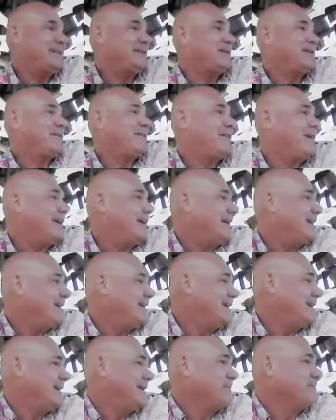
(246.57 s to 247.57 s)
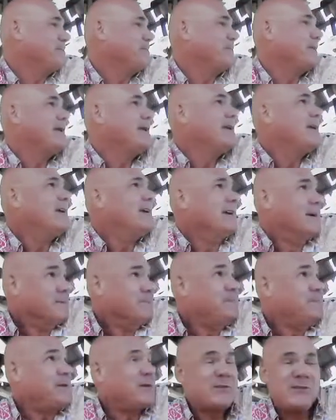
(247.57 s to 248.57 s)
that your
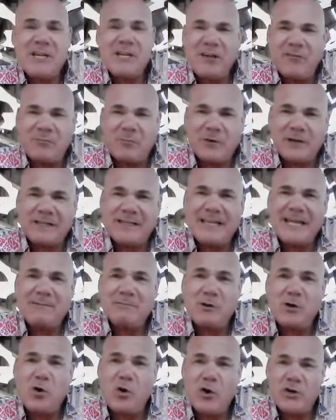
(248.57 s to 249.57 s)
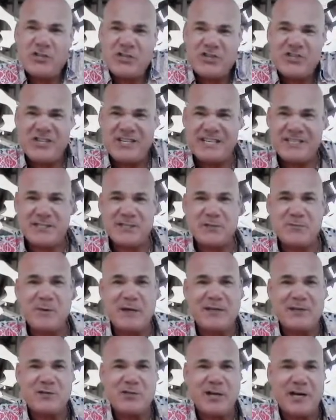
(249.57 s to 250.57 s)
self-proclaimed gorgeousness is
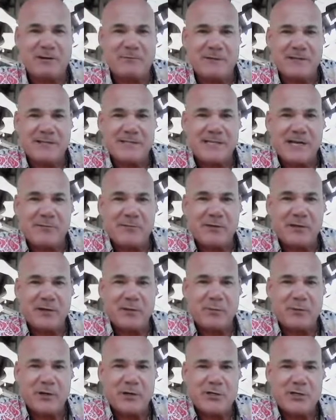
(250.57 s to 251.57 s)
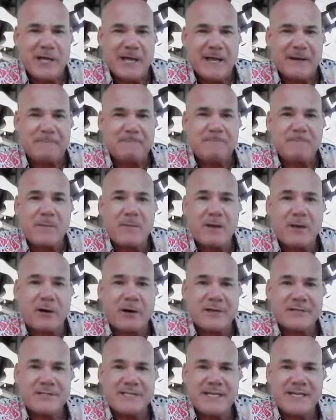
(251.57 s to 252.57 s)
being shared with us. I really appreciate it.
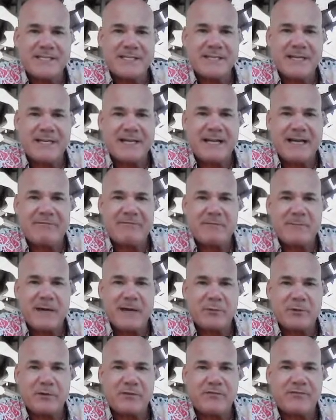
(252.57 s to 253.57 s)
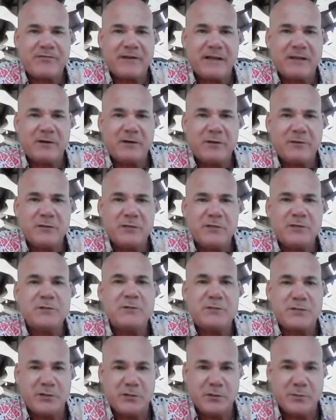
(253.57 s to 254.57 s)
Carl says, ever met up with fellow
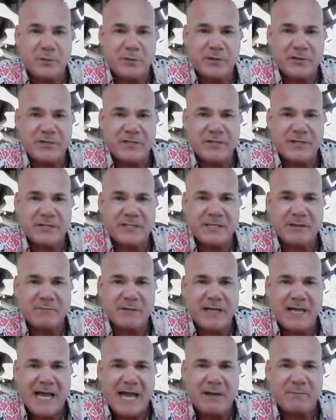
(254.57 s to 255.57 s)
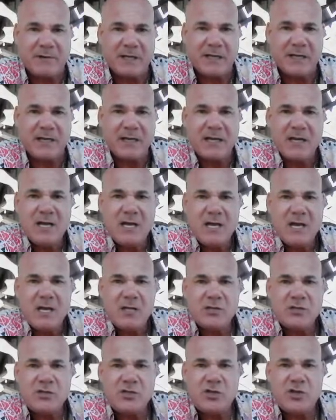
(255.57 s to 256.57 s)
YouTubers? There's something happening.
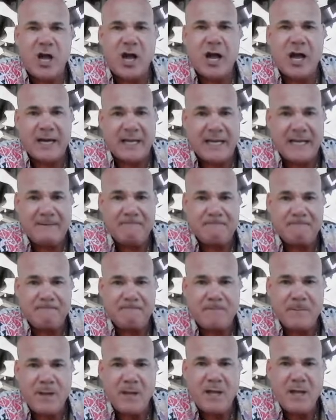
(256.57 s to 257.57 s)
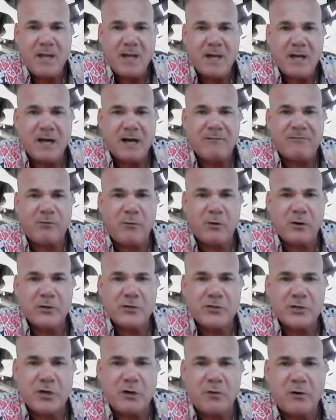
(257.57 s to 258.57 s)
Johnny,
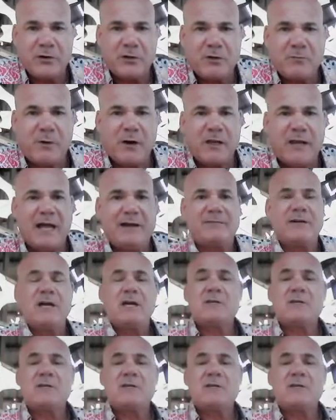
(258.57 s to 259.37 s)
Foreigner Joe, or Do More Life.